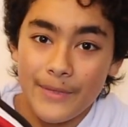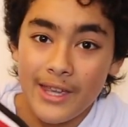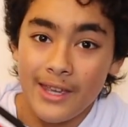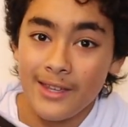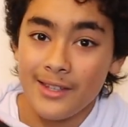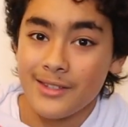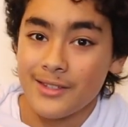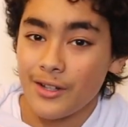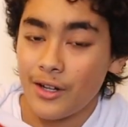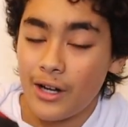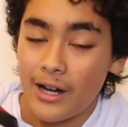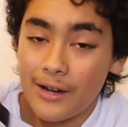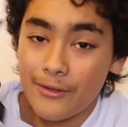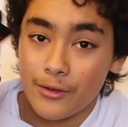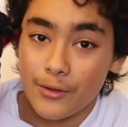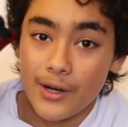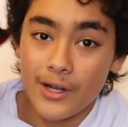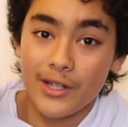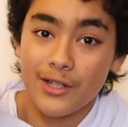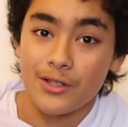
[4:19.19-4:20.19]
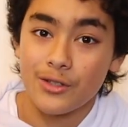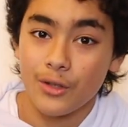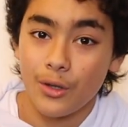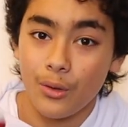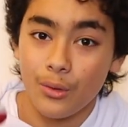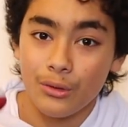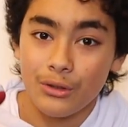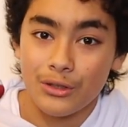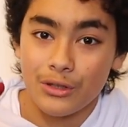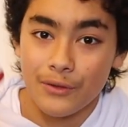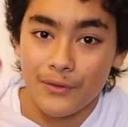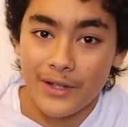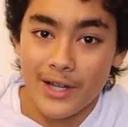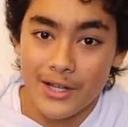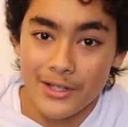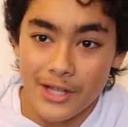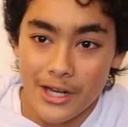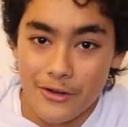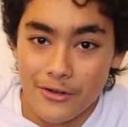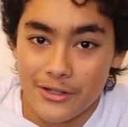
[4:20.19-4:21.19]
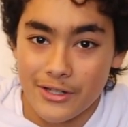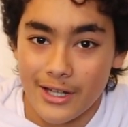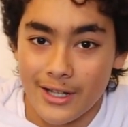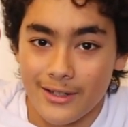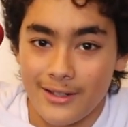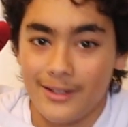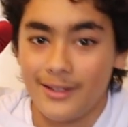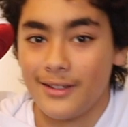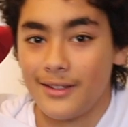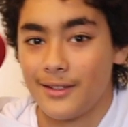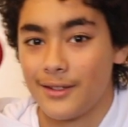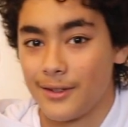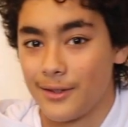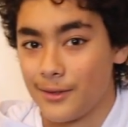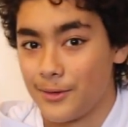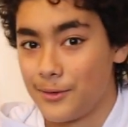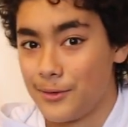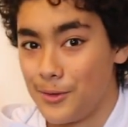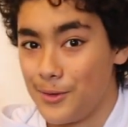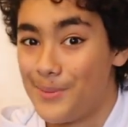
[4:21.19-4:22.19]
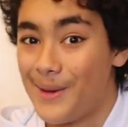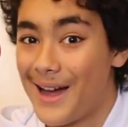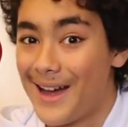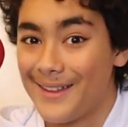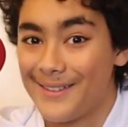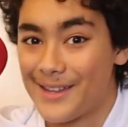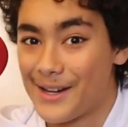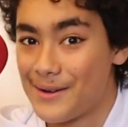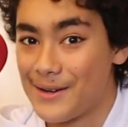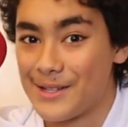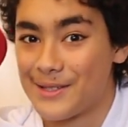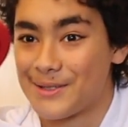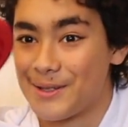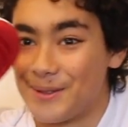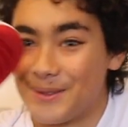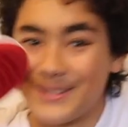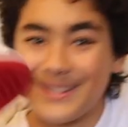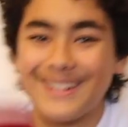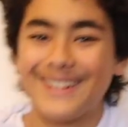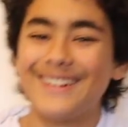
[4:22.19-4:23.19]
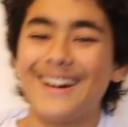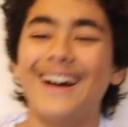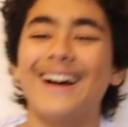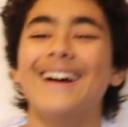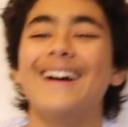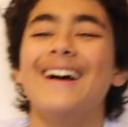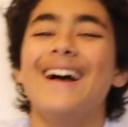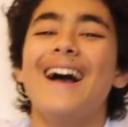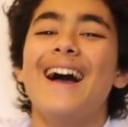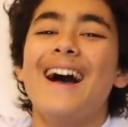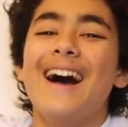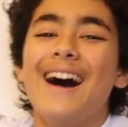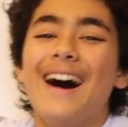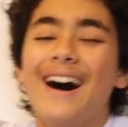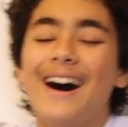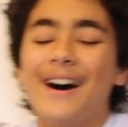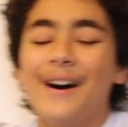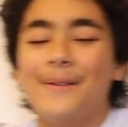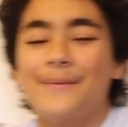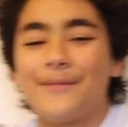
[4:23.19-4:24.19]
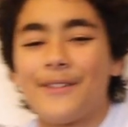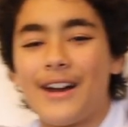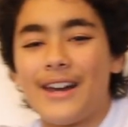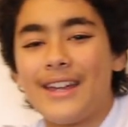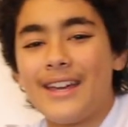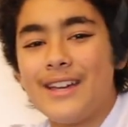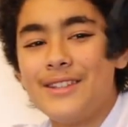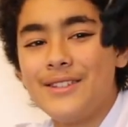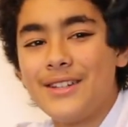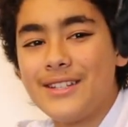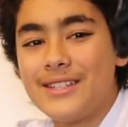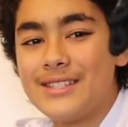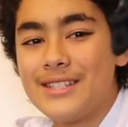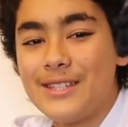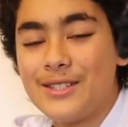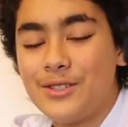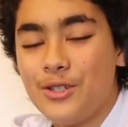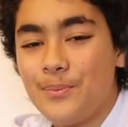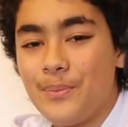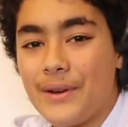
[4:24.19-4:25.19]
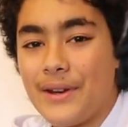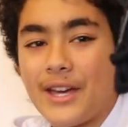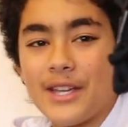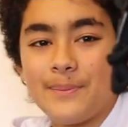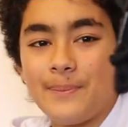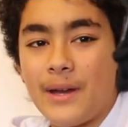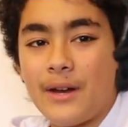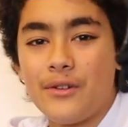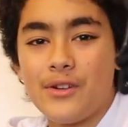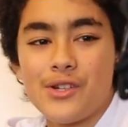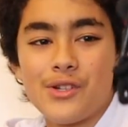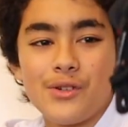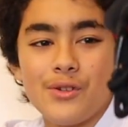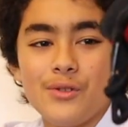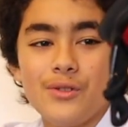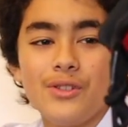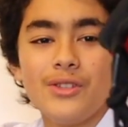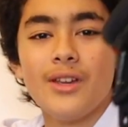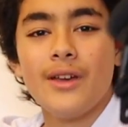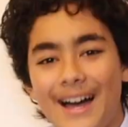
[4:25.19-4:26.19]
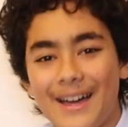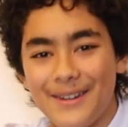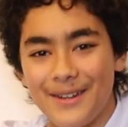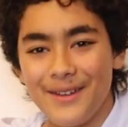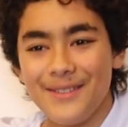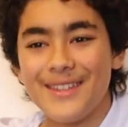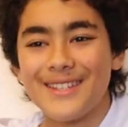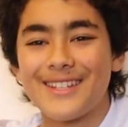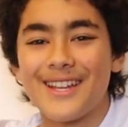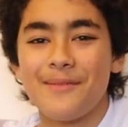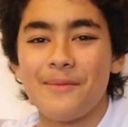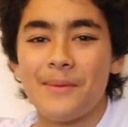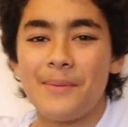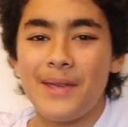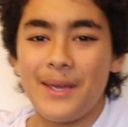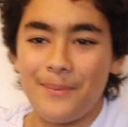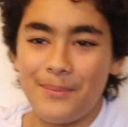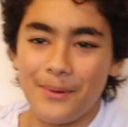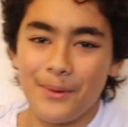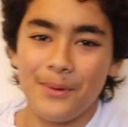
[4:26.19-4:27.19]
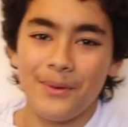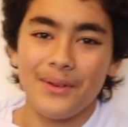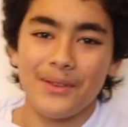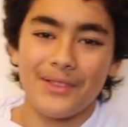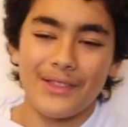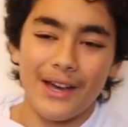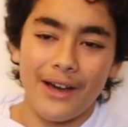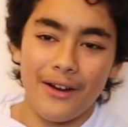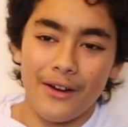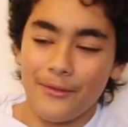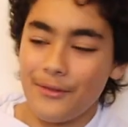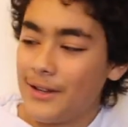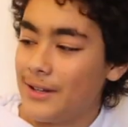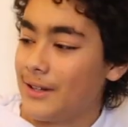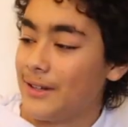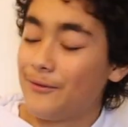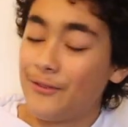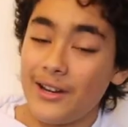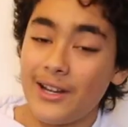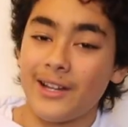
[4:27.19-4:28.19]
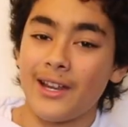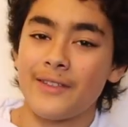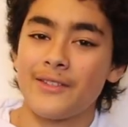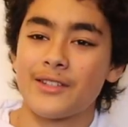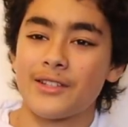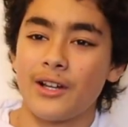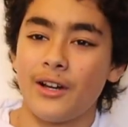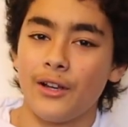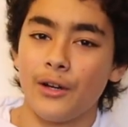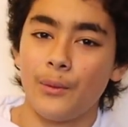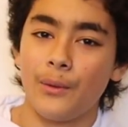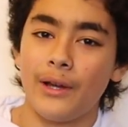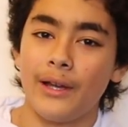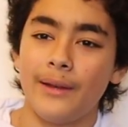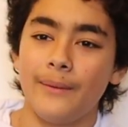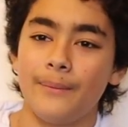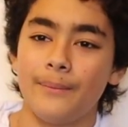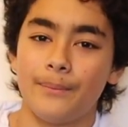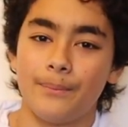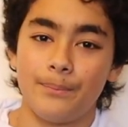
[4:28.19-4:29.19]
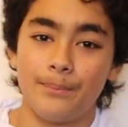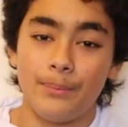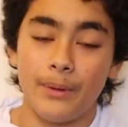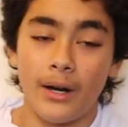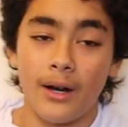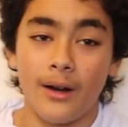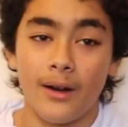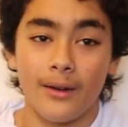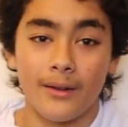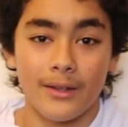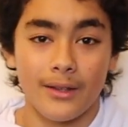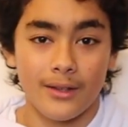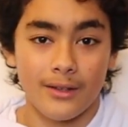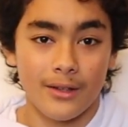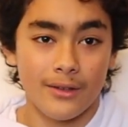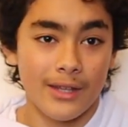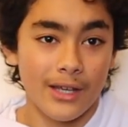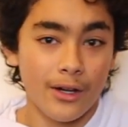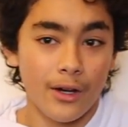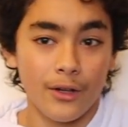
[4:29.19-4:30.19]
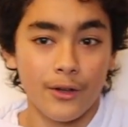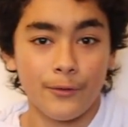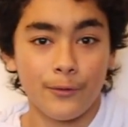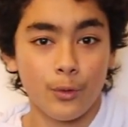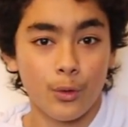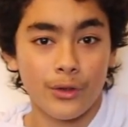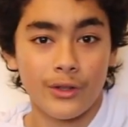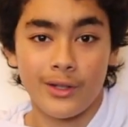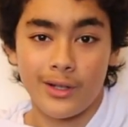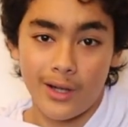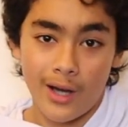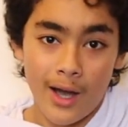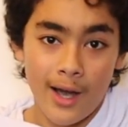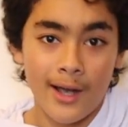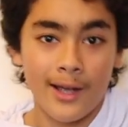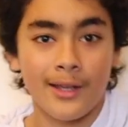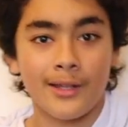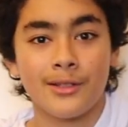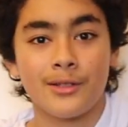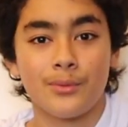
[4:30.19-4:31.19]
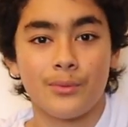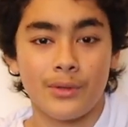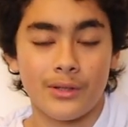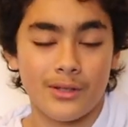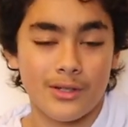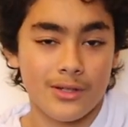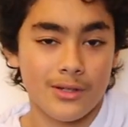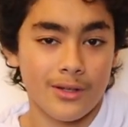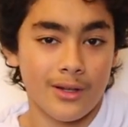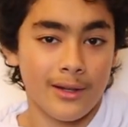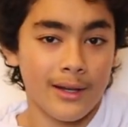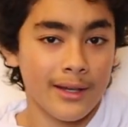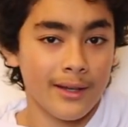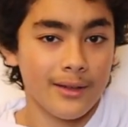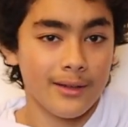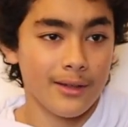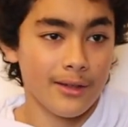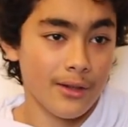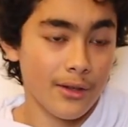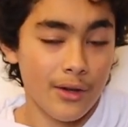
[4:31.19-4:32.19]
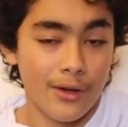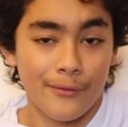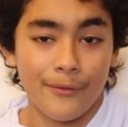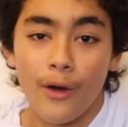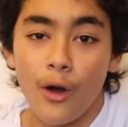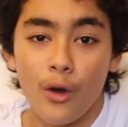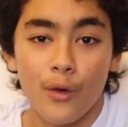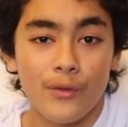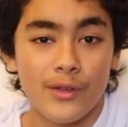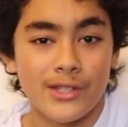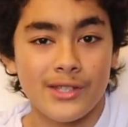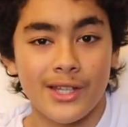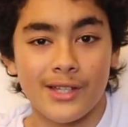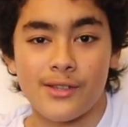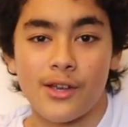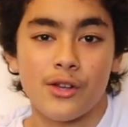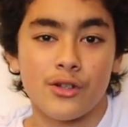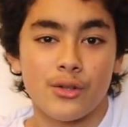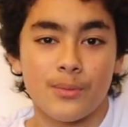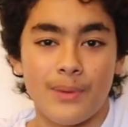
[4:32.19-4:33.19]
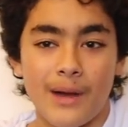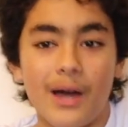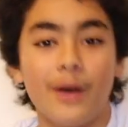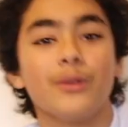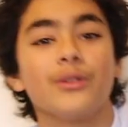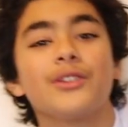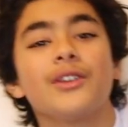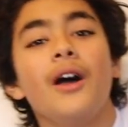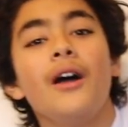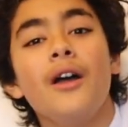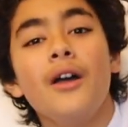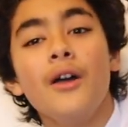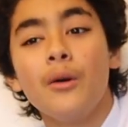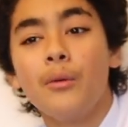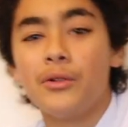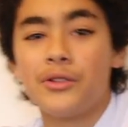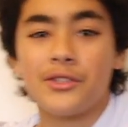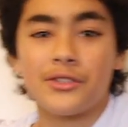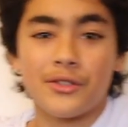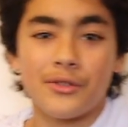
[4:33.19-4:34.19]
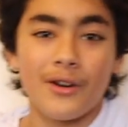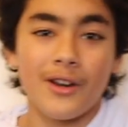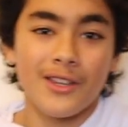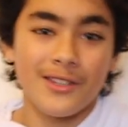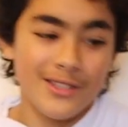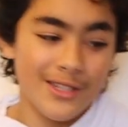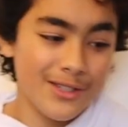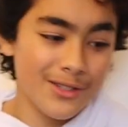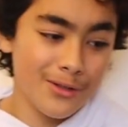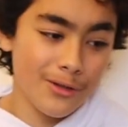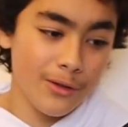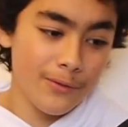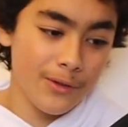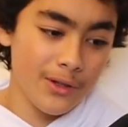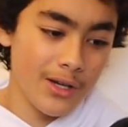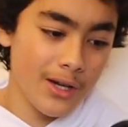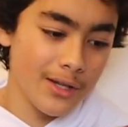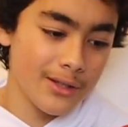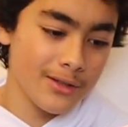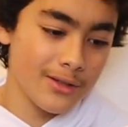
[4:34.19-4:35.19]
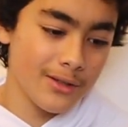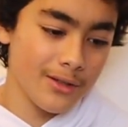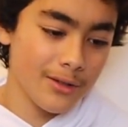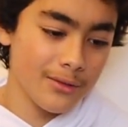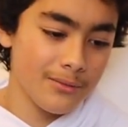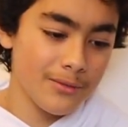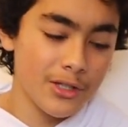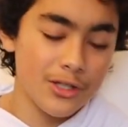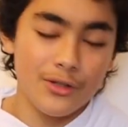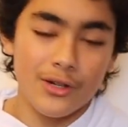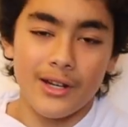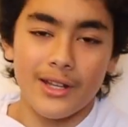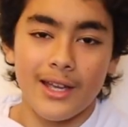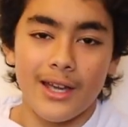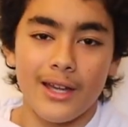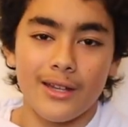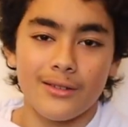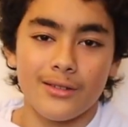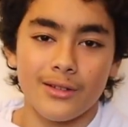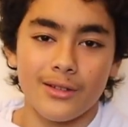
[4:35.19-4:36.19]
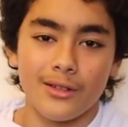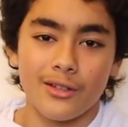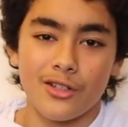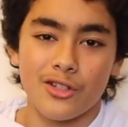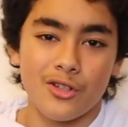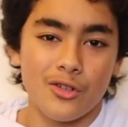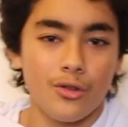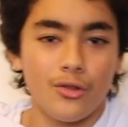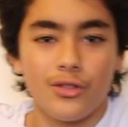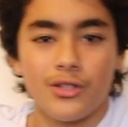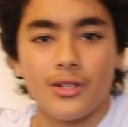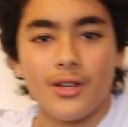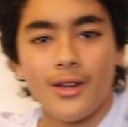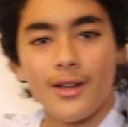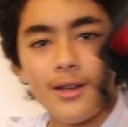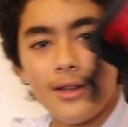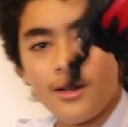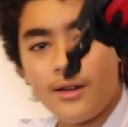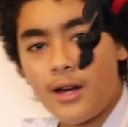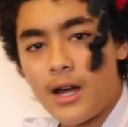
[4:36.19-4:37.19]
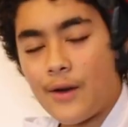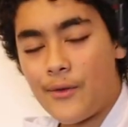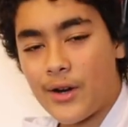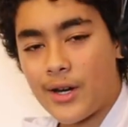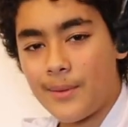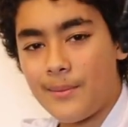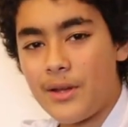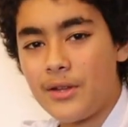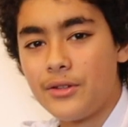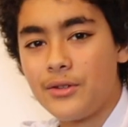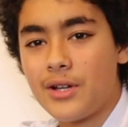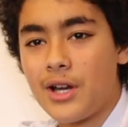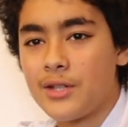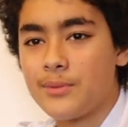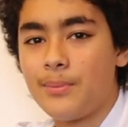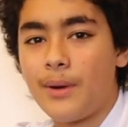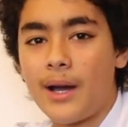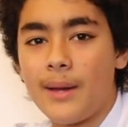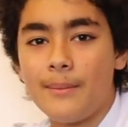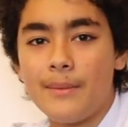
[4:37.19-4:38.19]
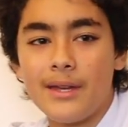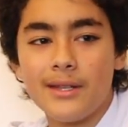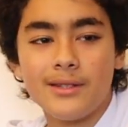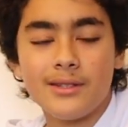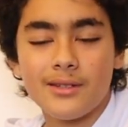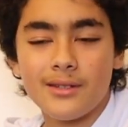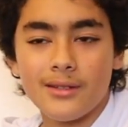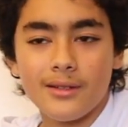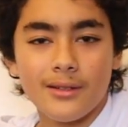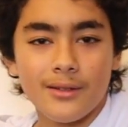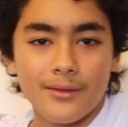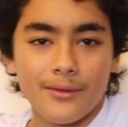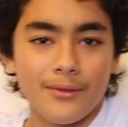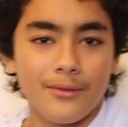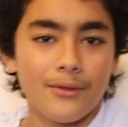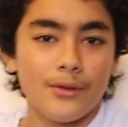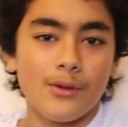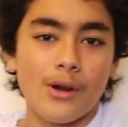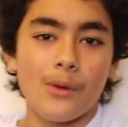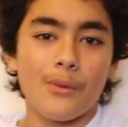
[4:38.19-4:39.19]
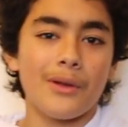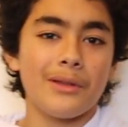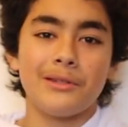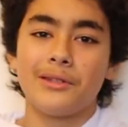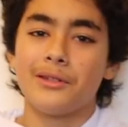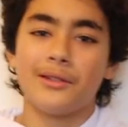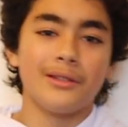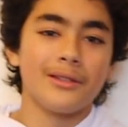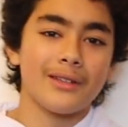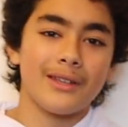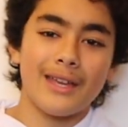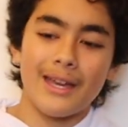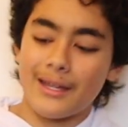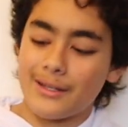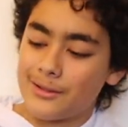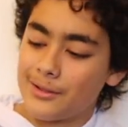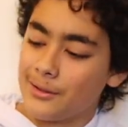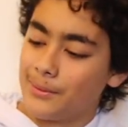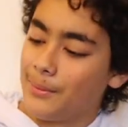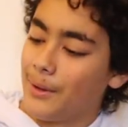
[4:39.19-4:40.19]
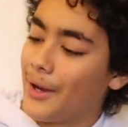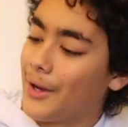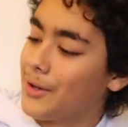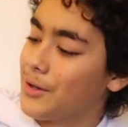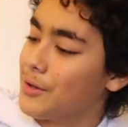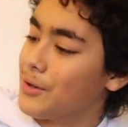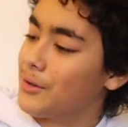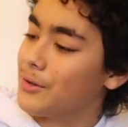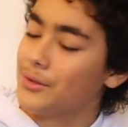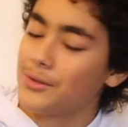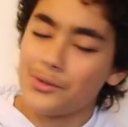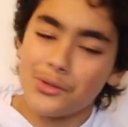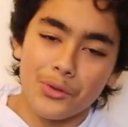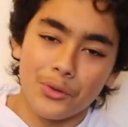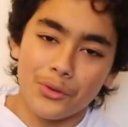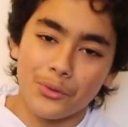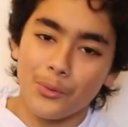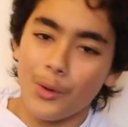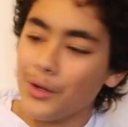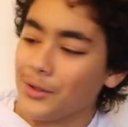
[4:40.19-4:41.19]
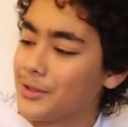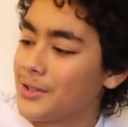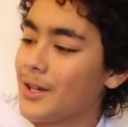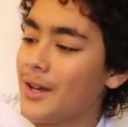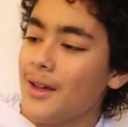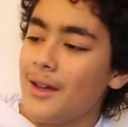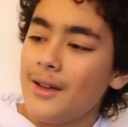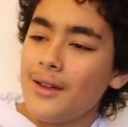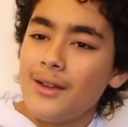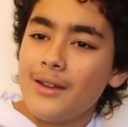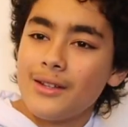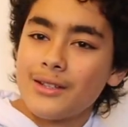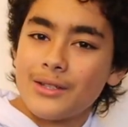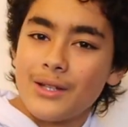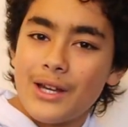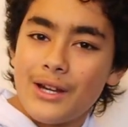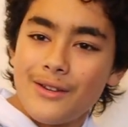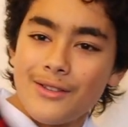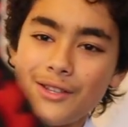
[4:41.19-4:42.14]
These have already sold, so if you guys are interested, too bad, they're already sold. Right here, as you can see, super nice pair of shoes. I know there's going to be people that are really like this colorway, but they can't afford the highs, which are like going for over £600, which is crazy. So if you guys just trying to get into shoes, I recommend you guys buy mids. Great way to get into buying Jordan 1s. So here are